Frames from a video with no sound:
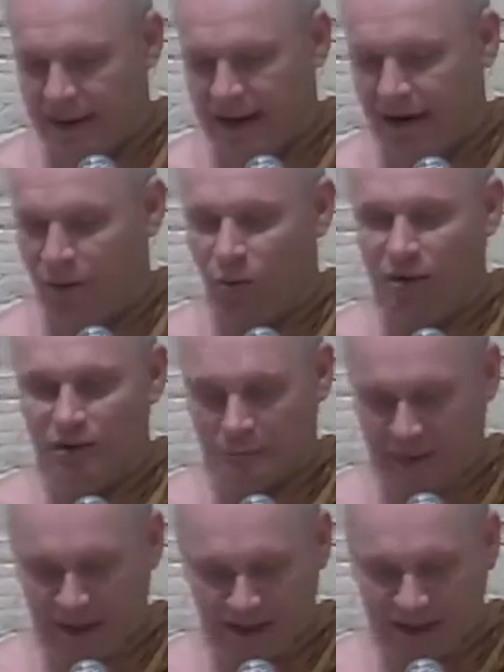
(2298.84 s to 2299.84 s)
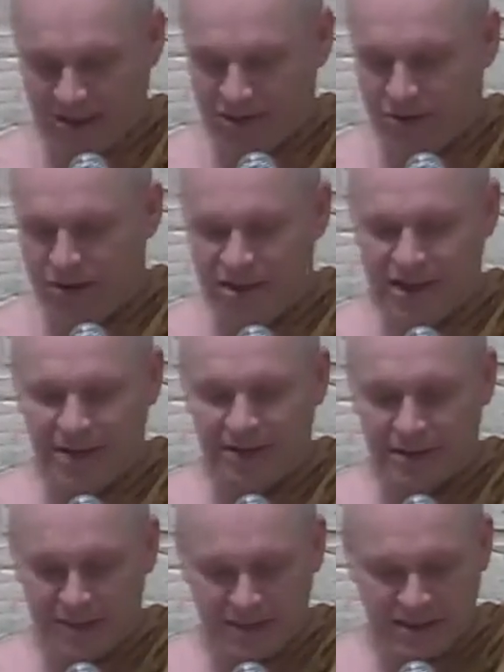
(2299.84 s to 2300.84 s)
I don't want to make this too
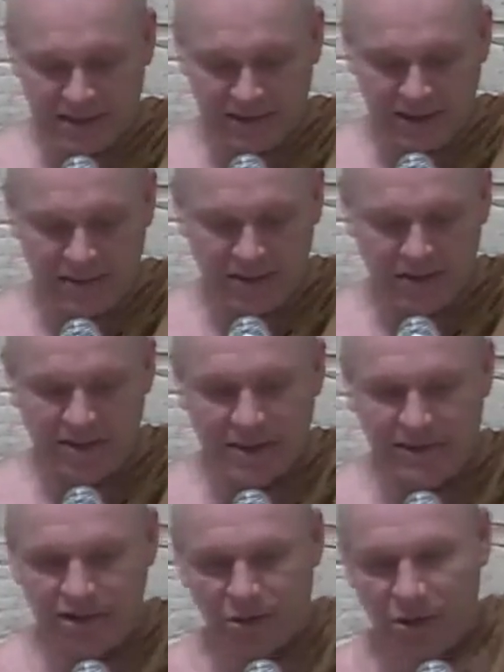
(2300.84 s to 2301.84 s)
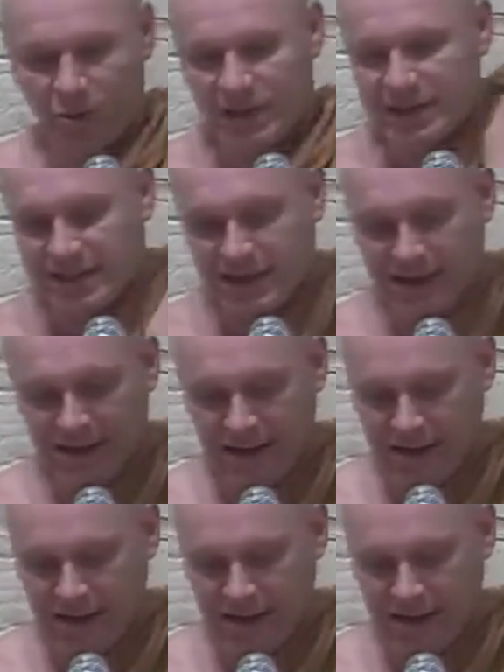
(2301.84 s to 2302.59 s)
gender specific, because if it's always he,